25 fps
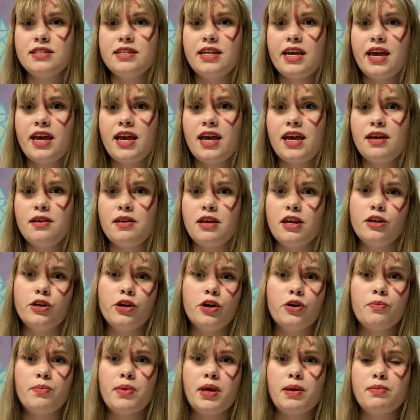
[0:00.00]
Day. You
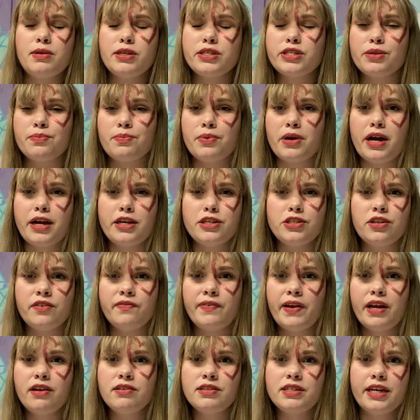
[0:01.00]
know, maybe surprise your
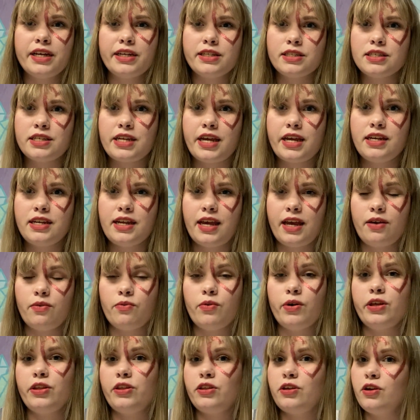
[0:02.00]
Valentine's Day date
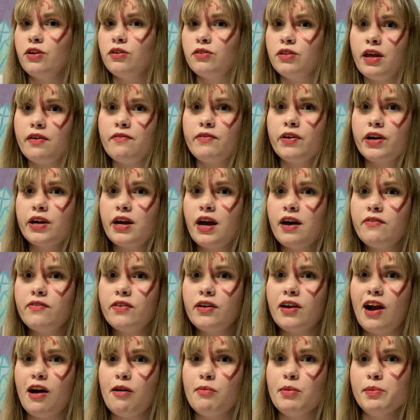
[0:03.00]
with your lover
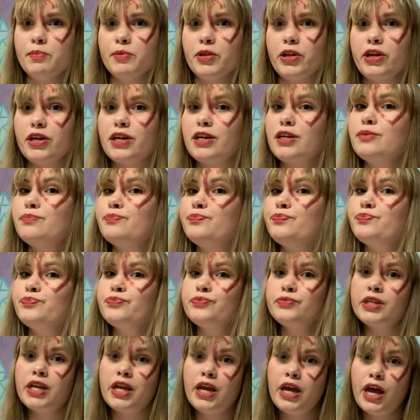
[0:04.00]
cover album look.
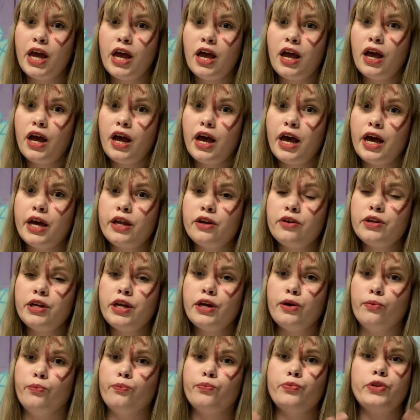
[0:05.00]
I don't
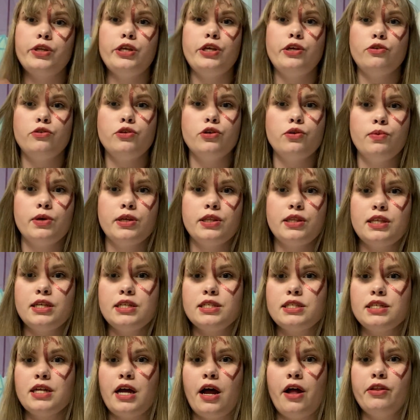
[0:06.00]
know. You do with
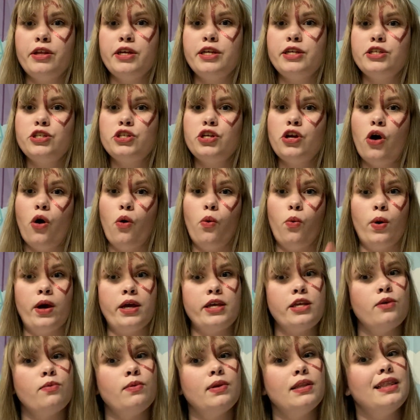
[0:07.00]
this knowledge
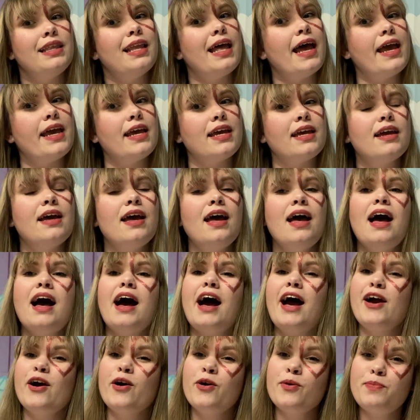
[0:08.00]
what you would like.
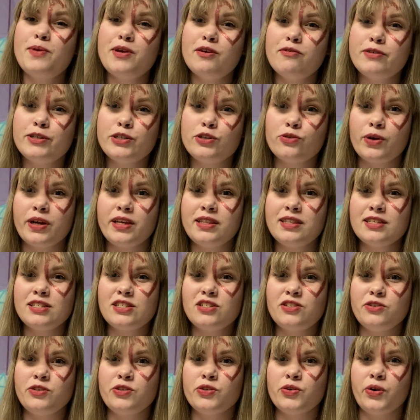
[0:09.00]
I hope you enjoyed this
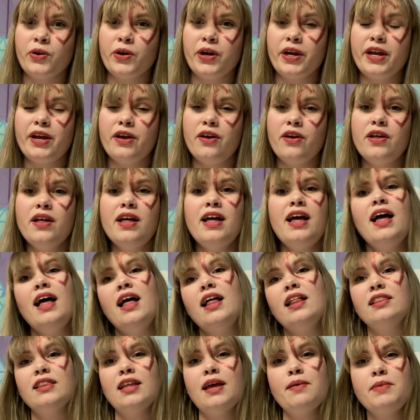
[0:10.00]
tutorial.
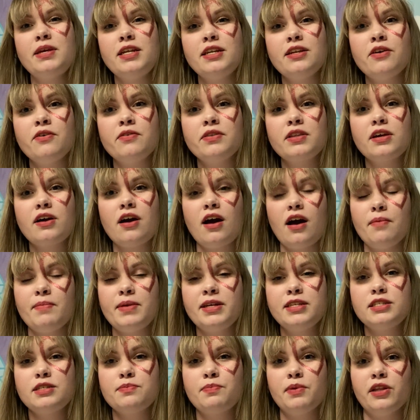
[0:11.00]
Let me know in the
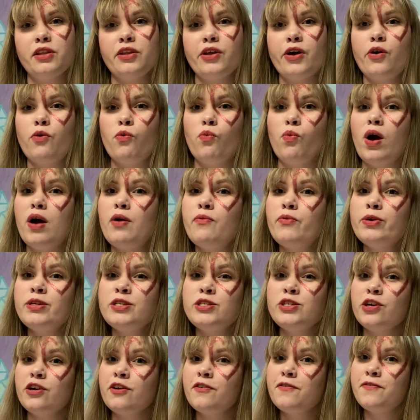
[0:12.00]
comments below, what was
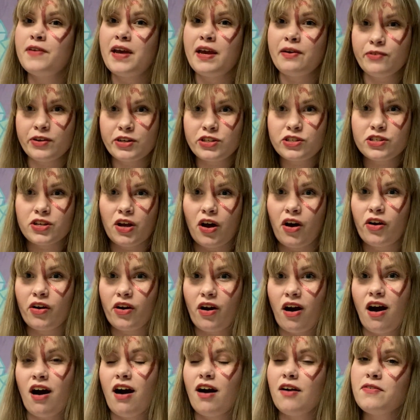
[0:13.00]
your favorite song
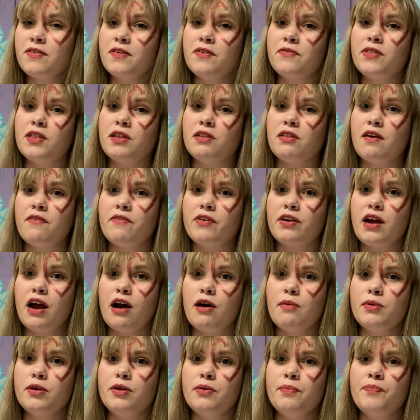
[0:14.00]
off of the Lover
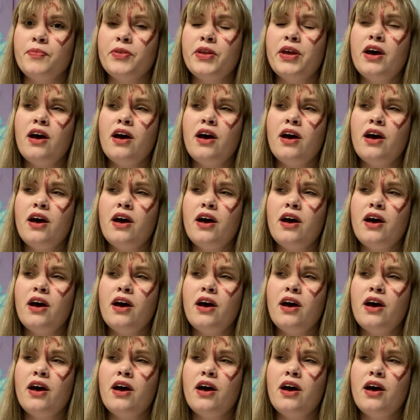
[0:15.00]
album?